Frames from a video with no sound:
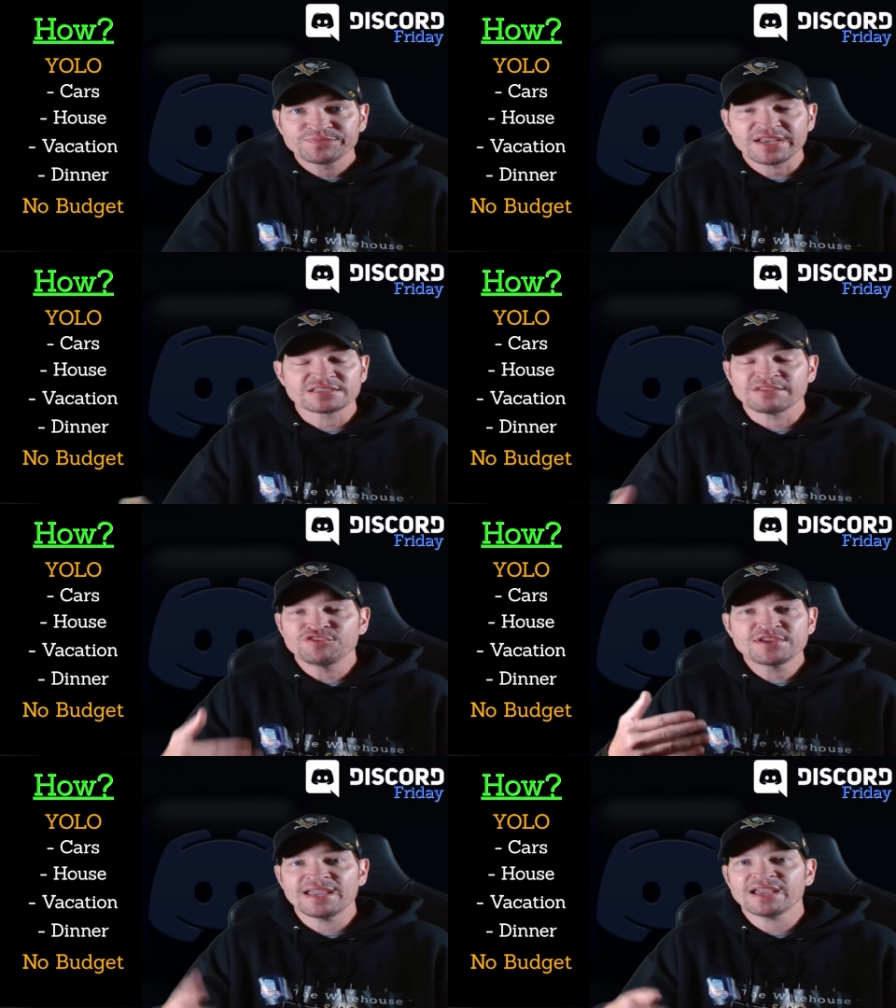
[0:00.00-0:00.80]
guys if
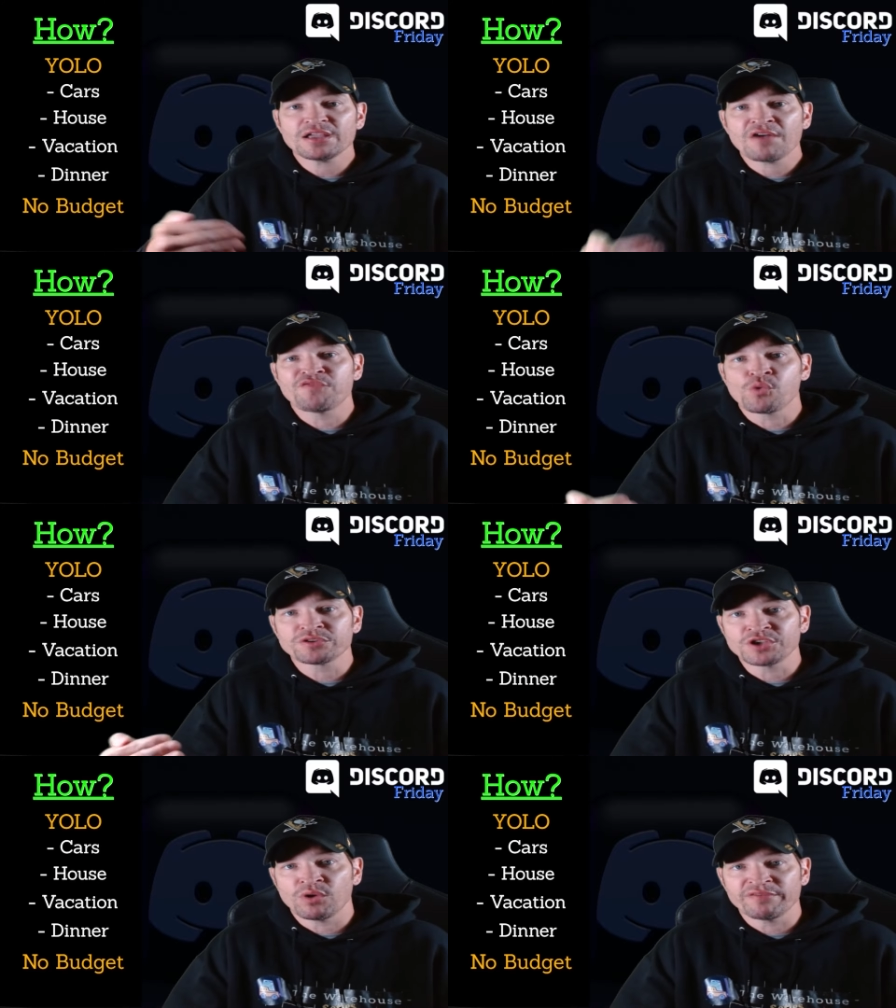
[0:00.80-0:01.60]
you can't
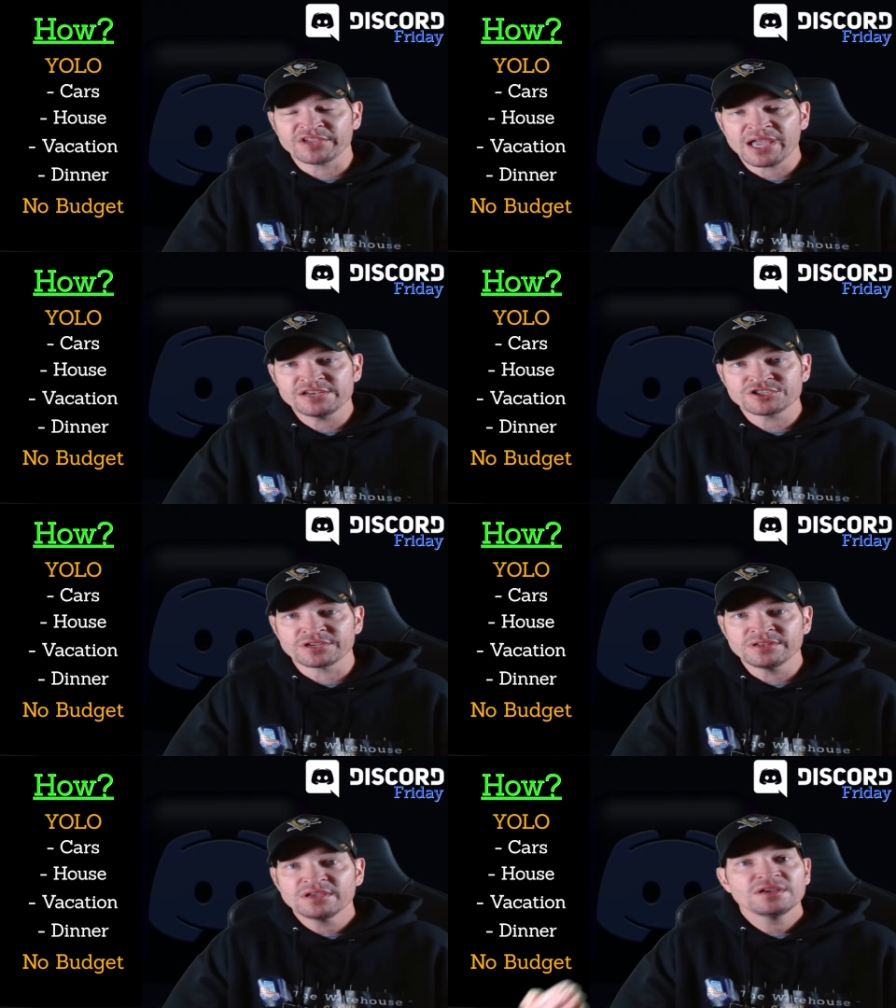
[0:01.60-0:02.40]
afford to go on vacation